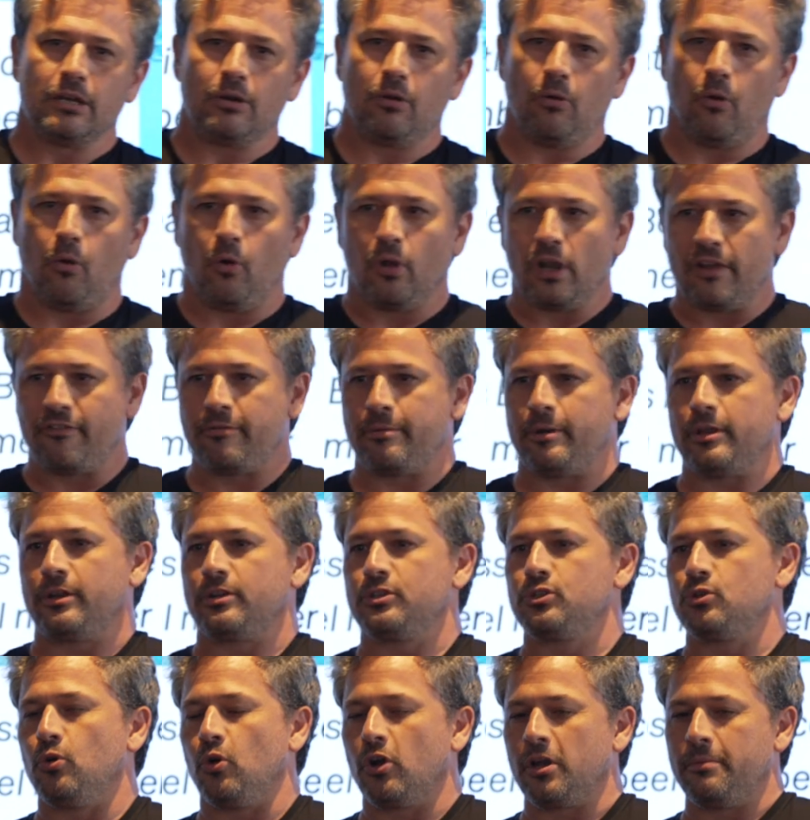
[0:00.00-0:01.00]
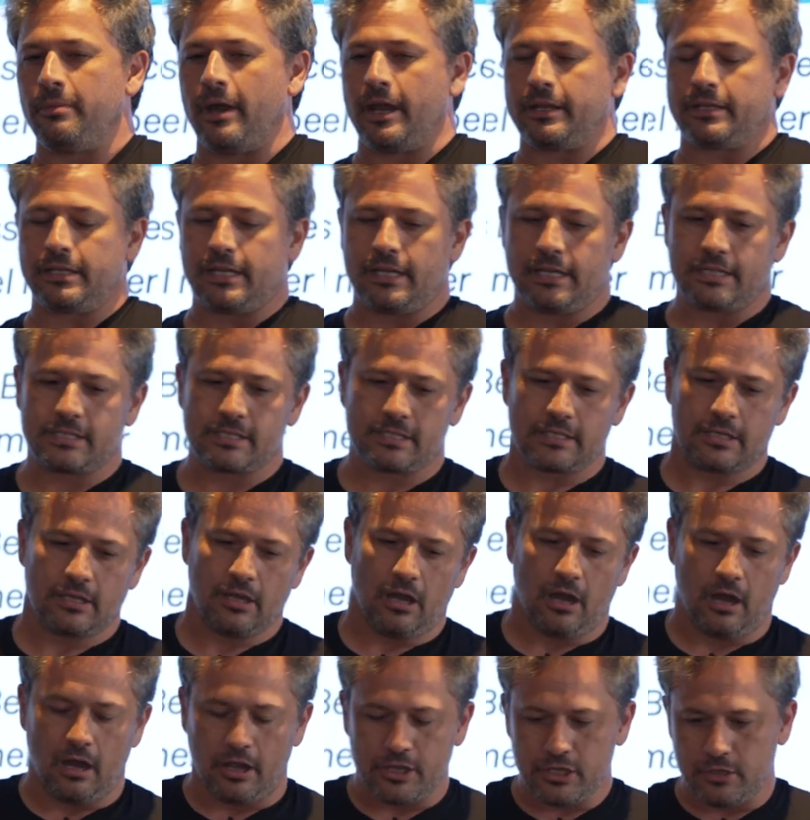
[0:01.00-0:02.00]
all everybody can talk about. It's,
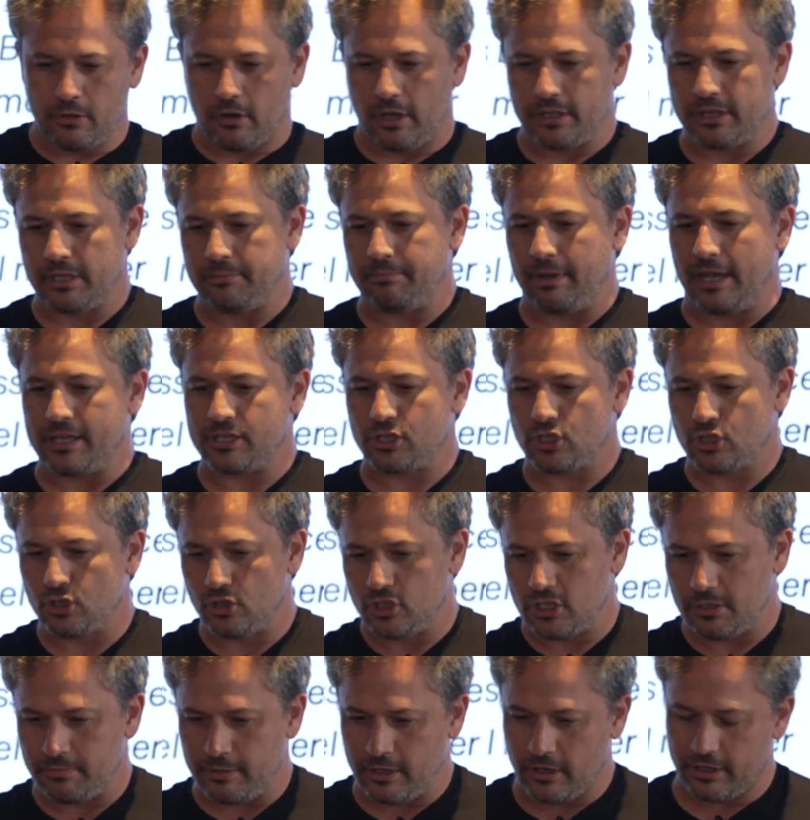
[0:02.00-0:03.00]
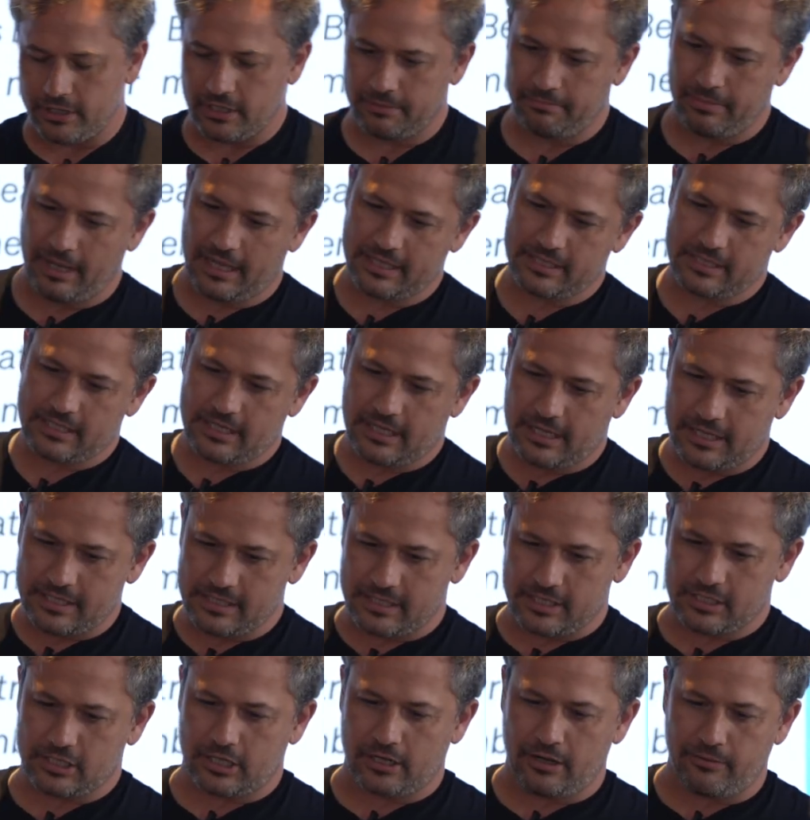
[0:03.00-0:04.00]
are you on the bus? Should you be on the bus? Is
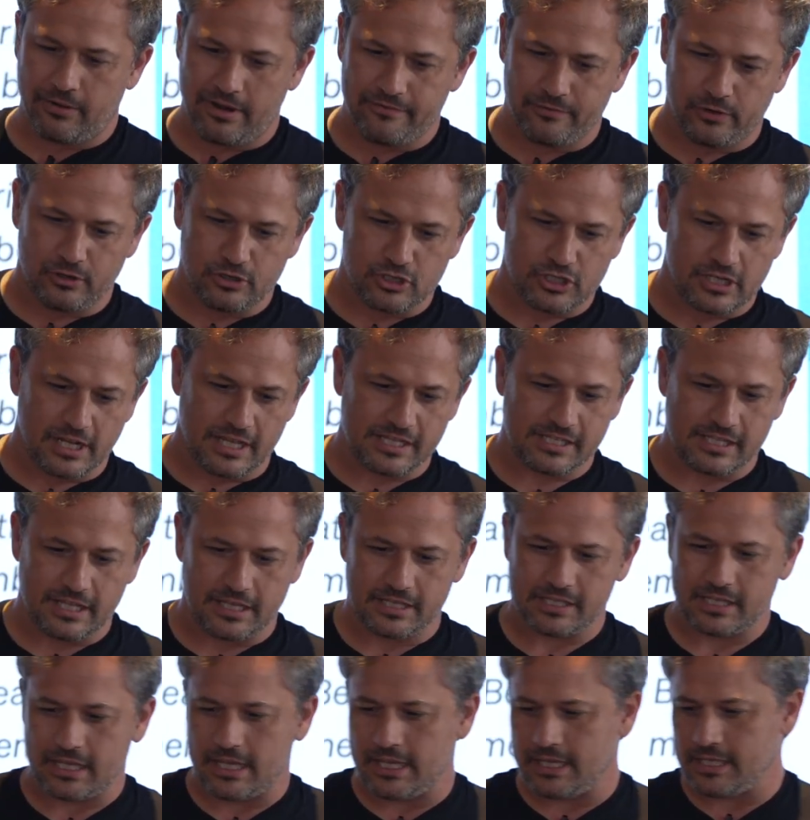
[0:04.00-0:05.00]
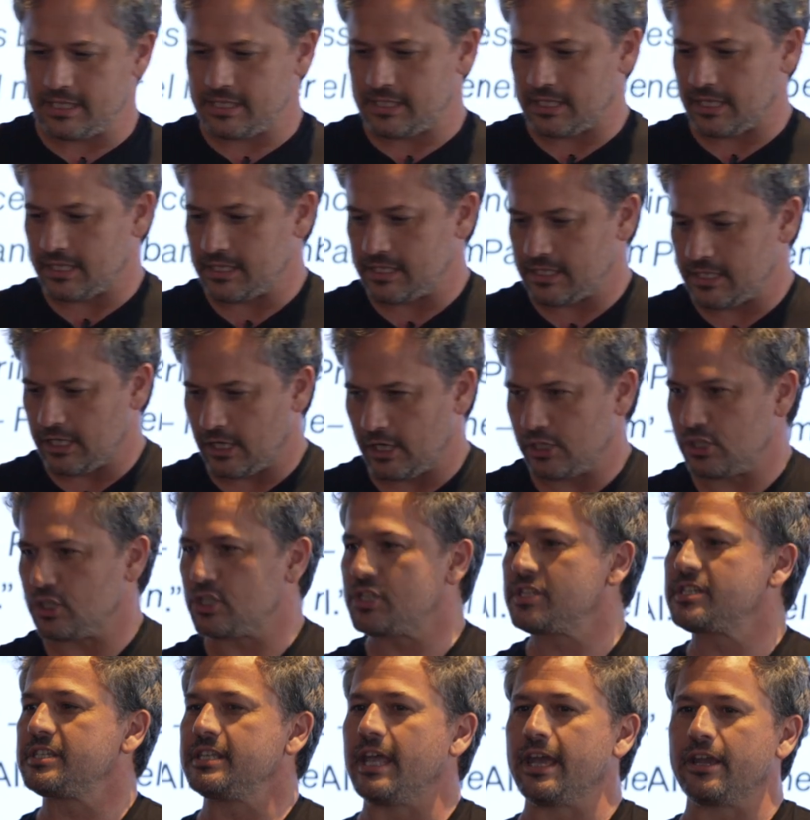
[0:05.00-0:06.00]
this going to revolutionize things? Is this,
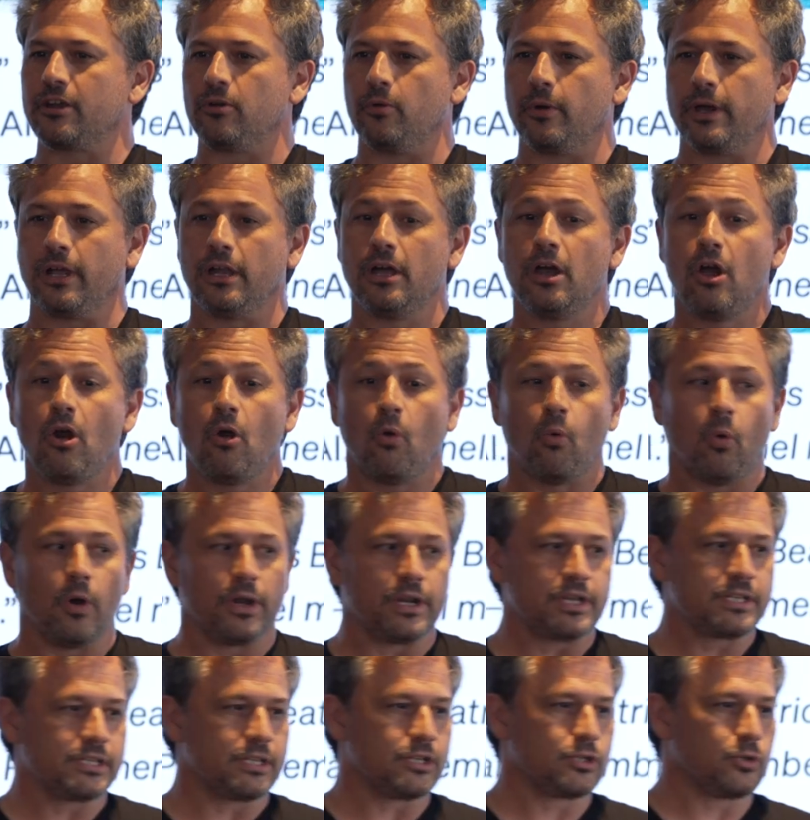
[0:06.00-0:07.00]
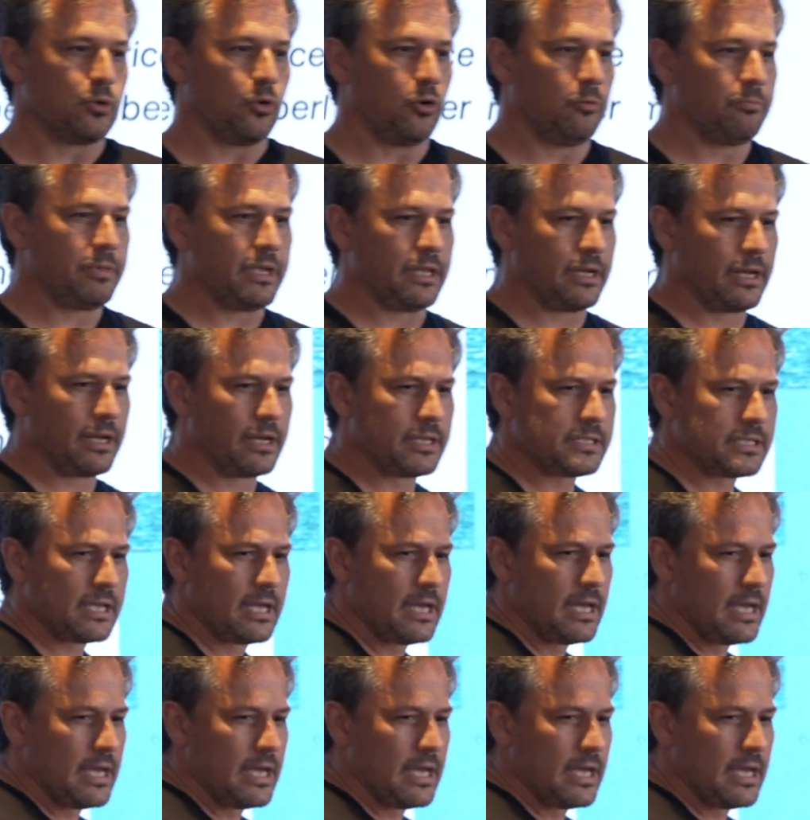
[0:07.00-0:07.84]
just snake oil? What does this all mean? And